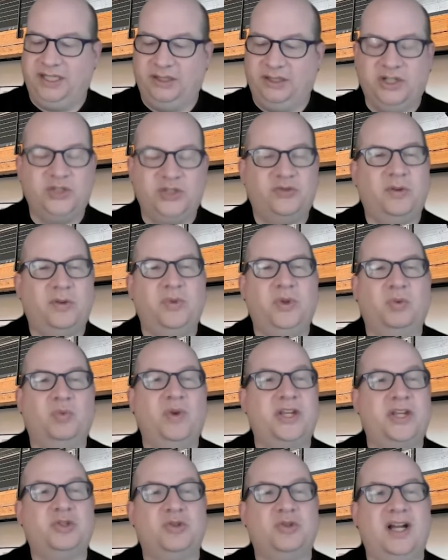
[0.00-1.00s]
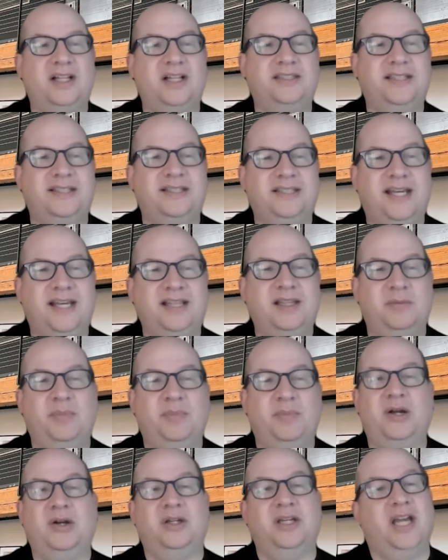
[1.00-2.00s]
getting lunch from the restaurants that take
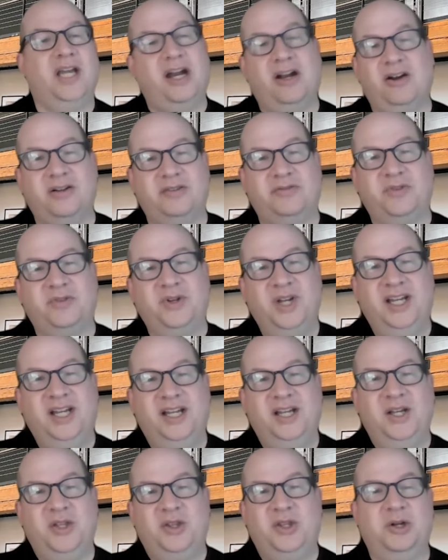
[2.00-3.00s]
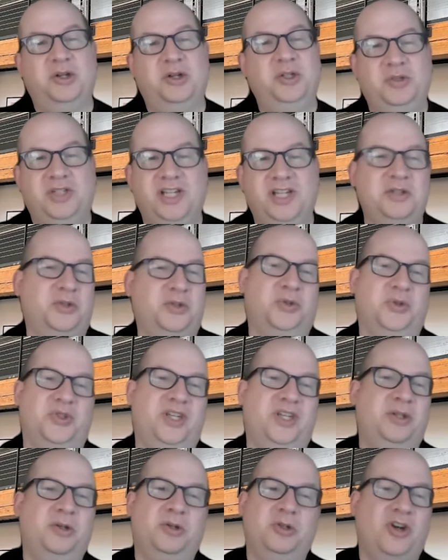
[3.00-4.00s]
the better care of their
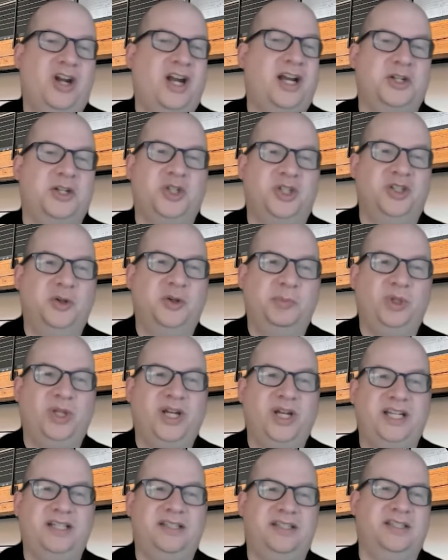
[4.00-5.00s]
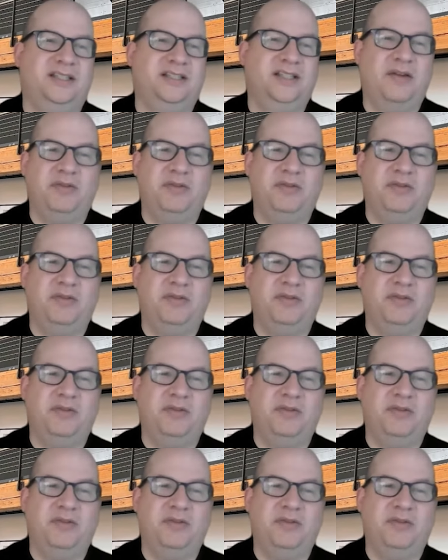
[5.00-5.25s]
utensils and their trash and their plates.